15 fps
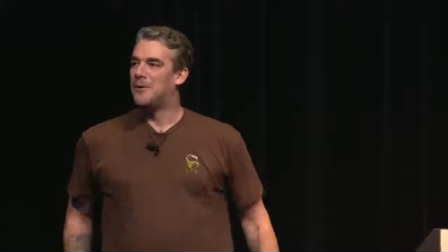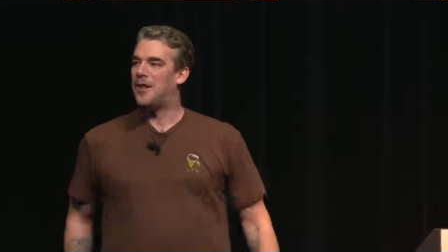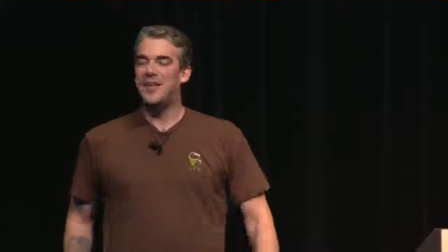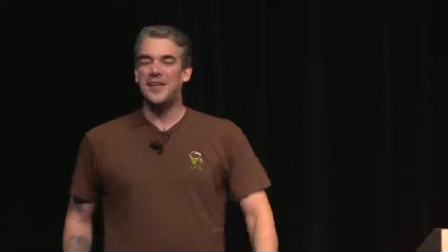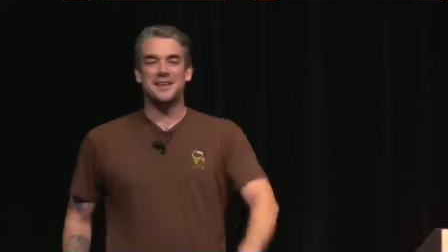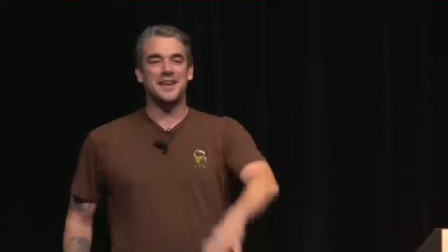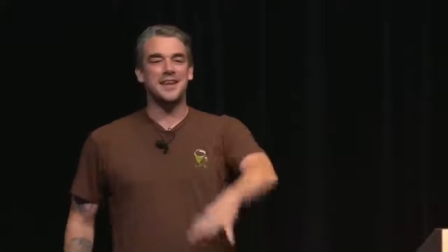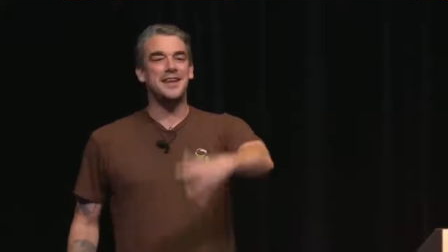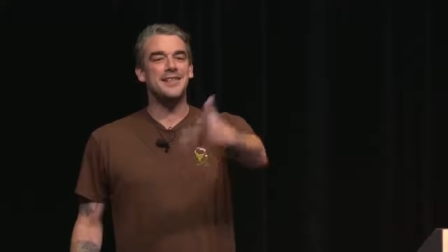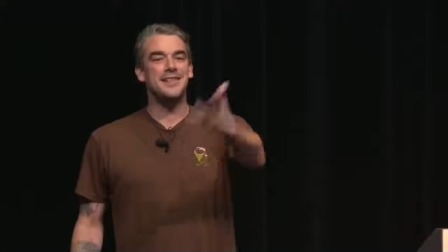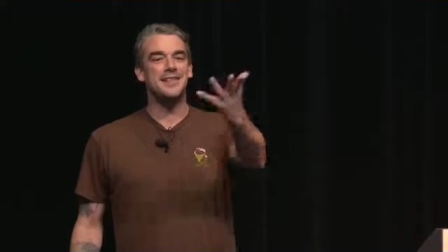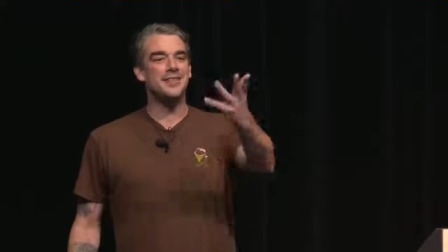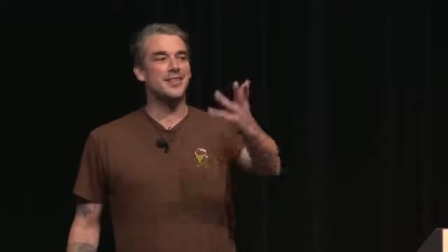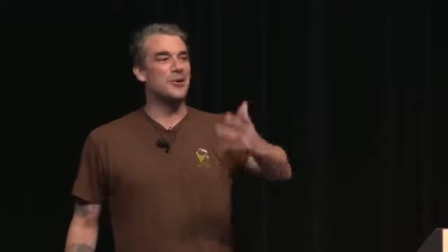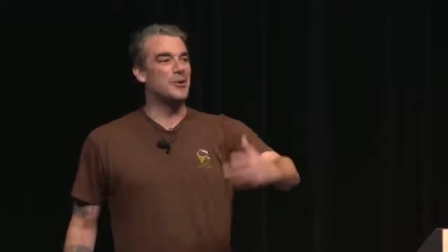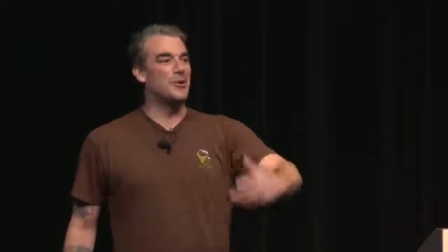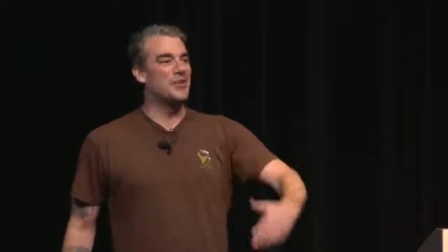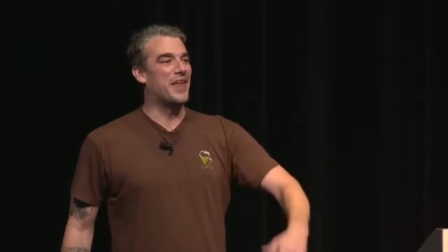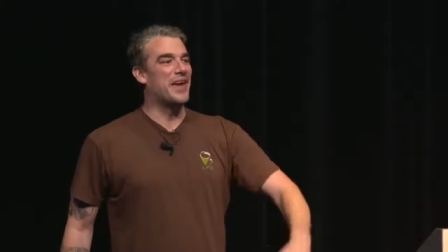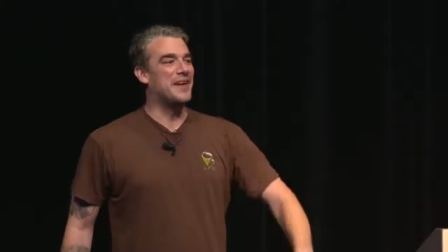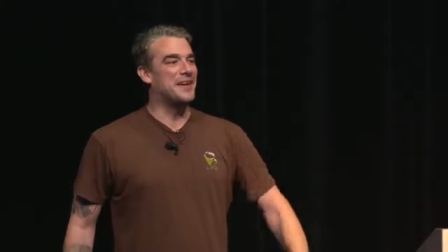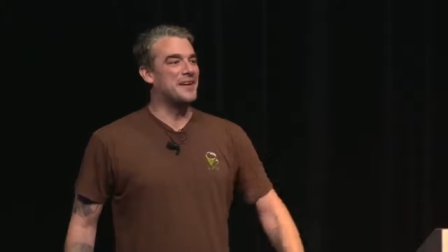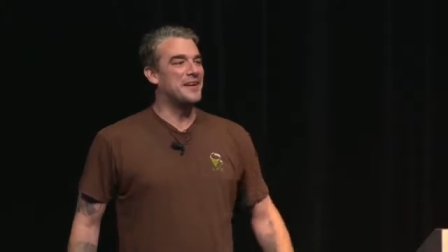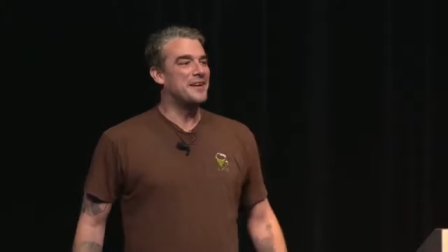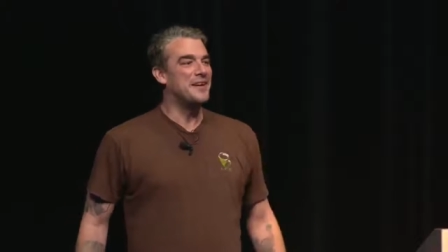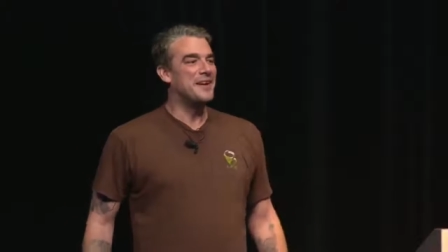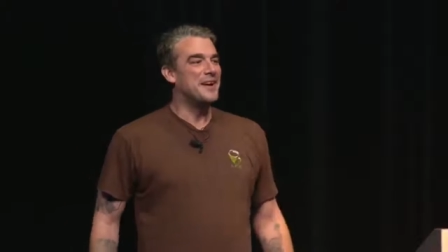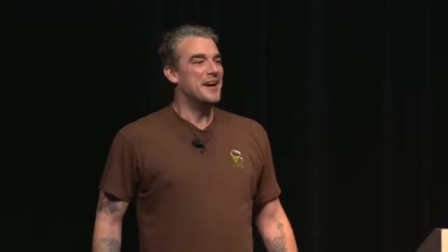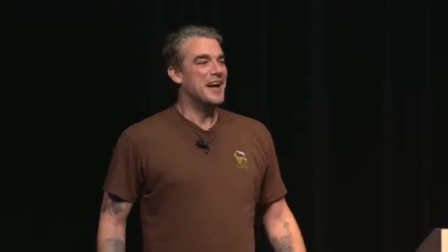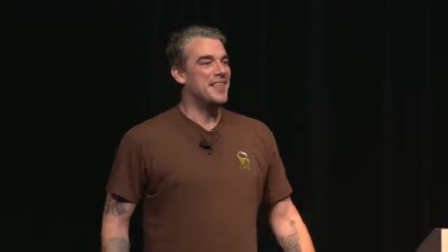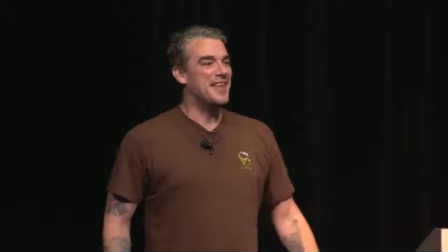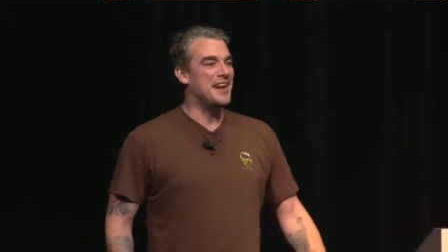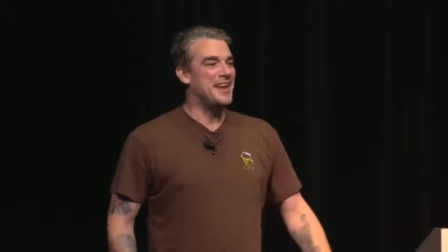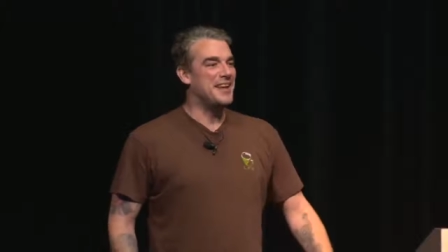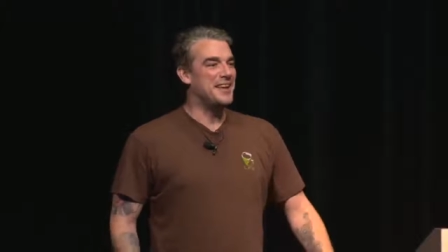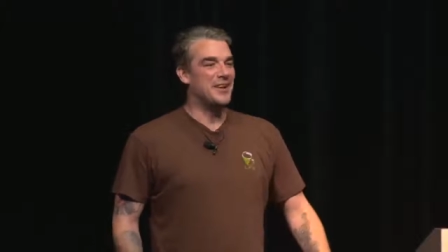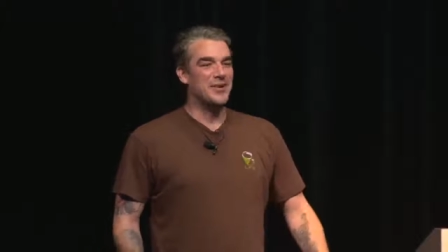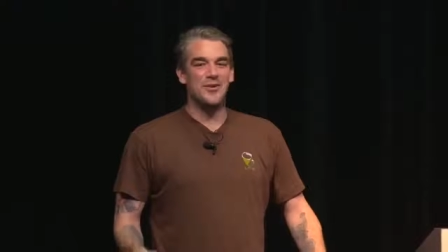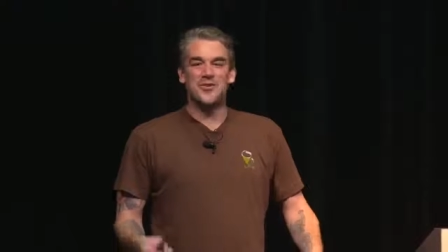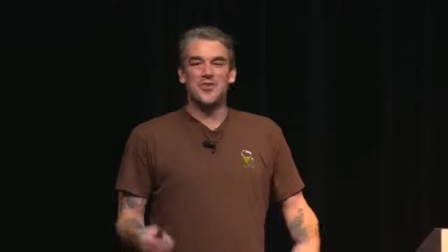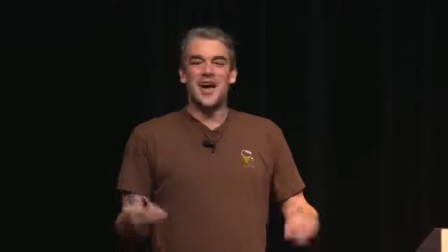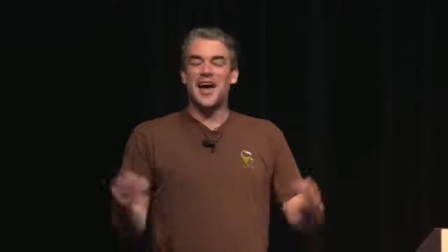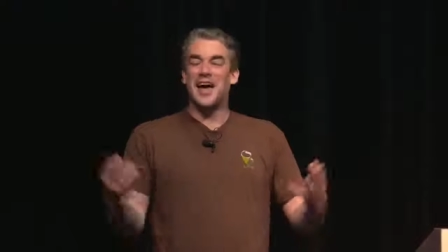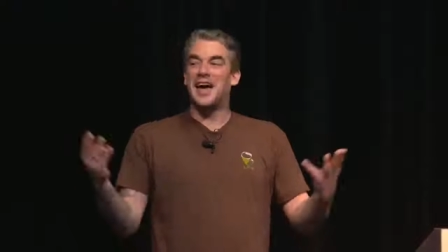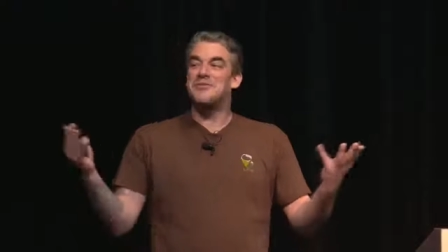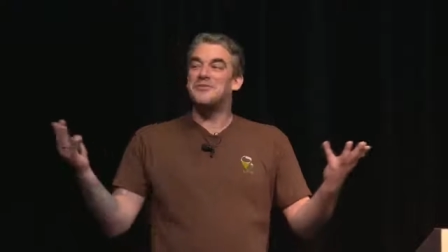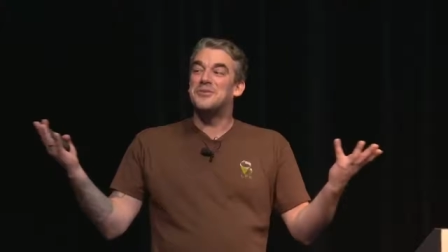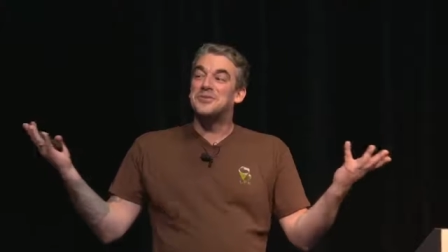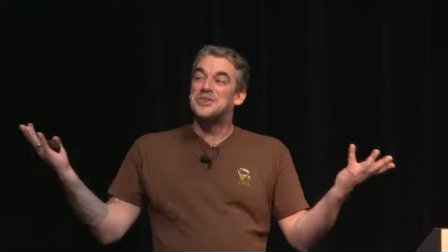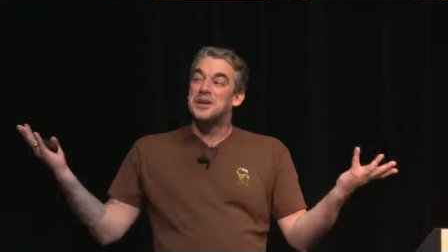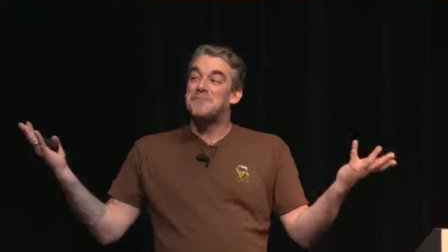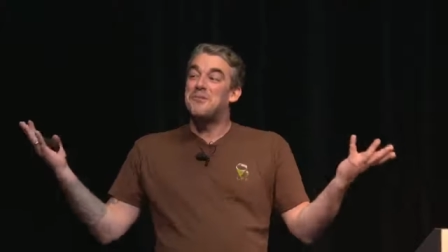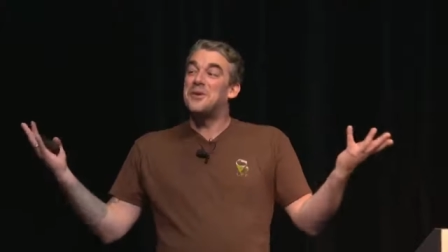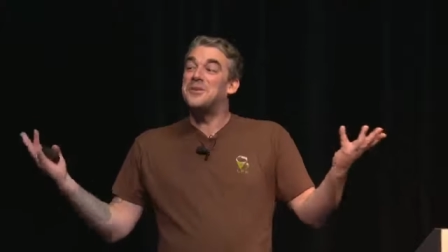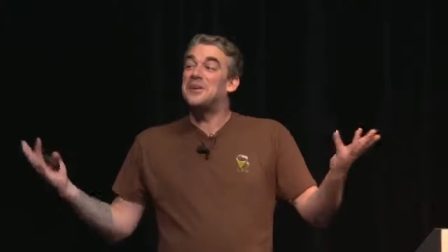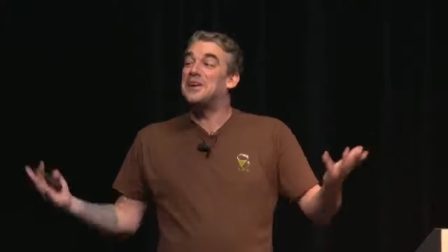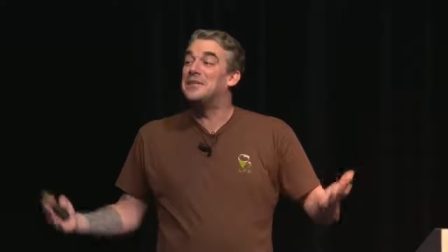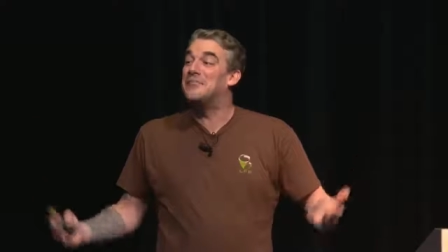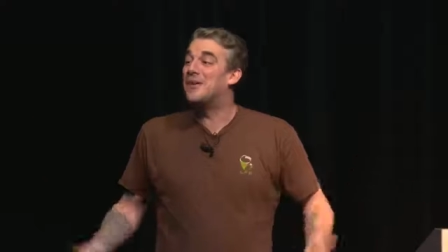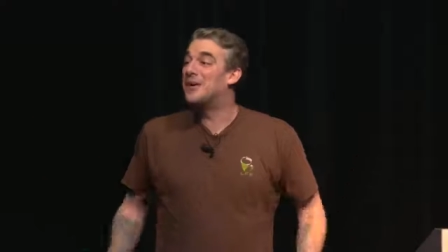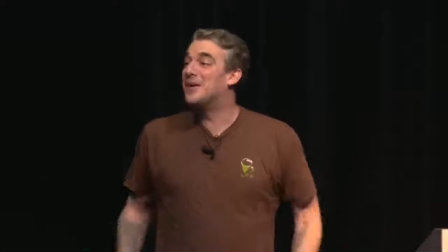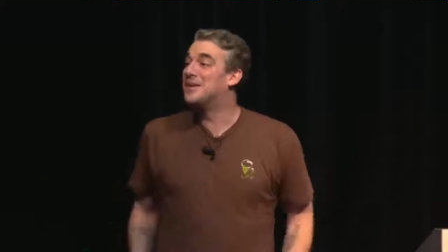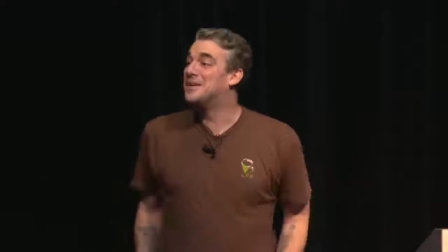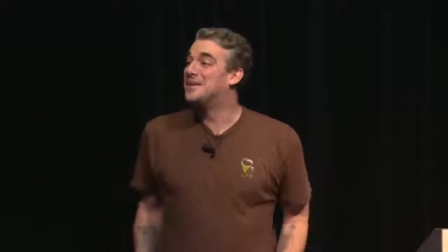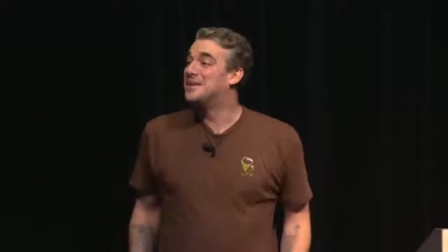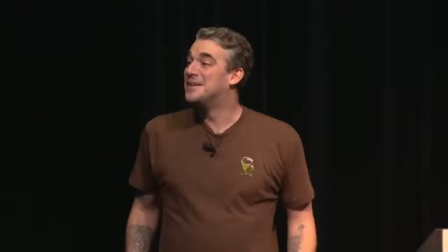Well, he deletes his local data and then he goes, I have no checkpoint anymore.